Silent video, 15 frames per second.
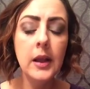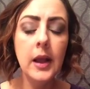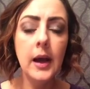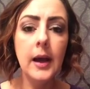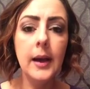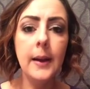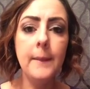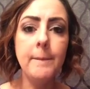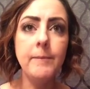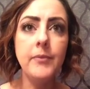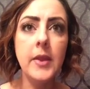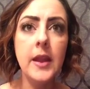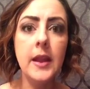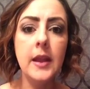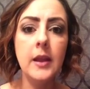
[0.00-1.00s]

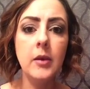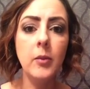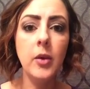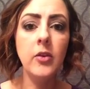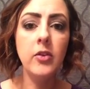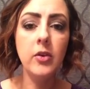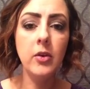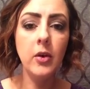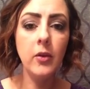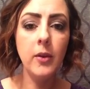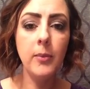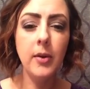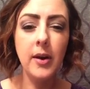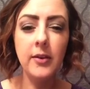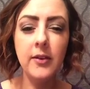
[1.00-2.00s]
and once you know the
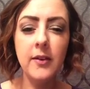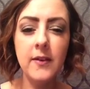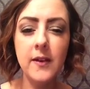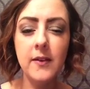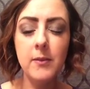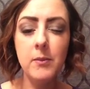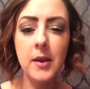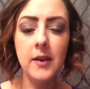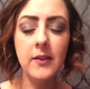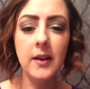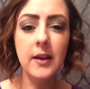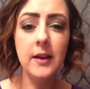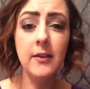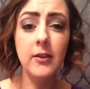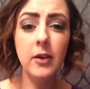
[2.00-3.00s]
prices, it makes it
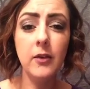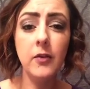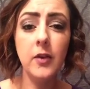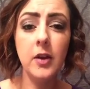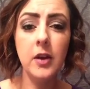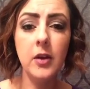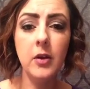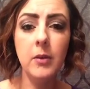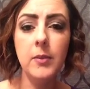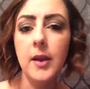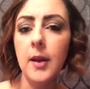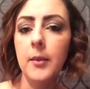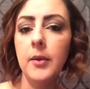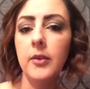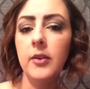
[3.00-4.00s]
easier for you to be
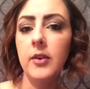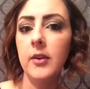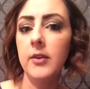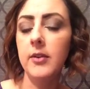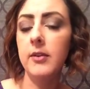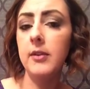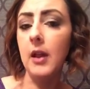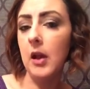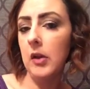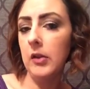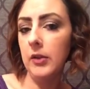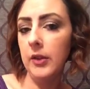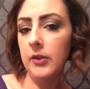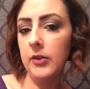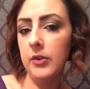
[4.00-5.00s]
able to sell
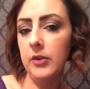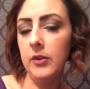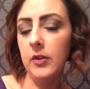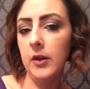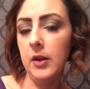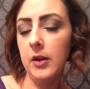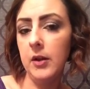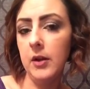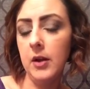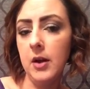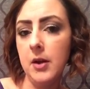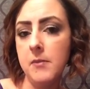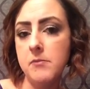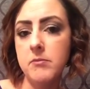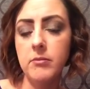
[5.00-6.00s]
the
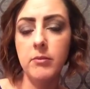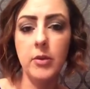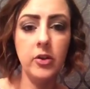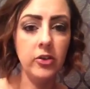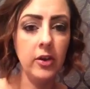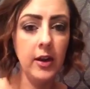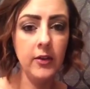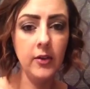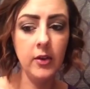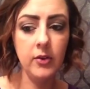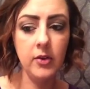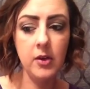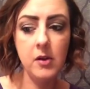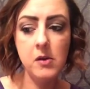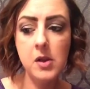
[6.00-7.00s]
merchandise
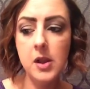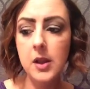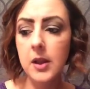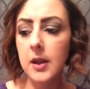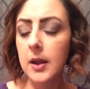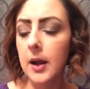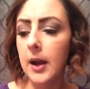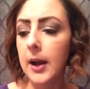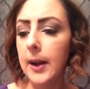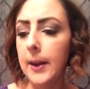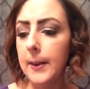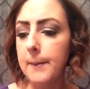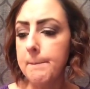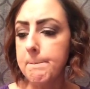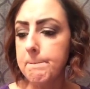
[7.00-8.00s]
also.
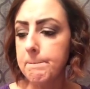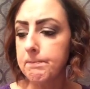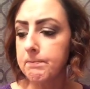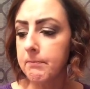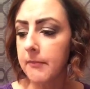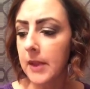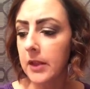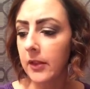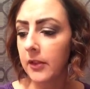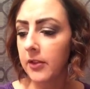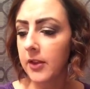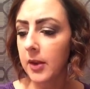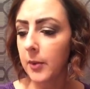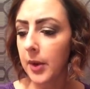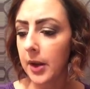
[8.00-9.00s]
Let's
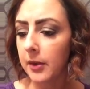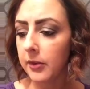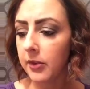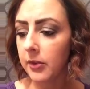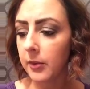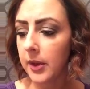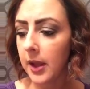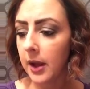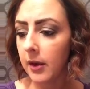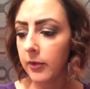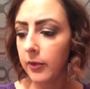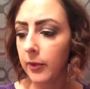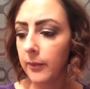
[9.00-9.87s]
see, what else do we have?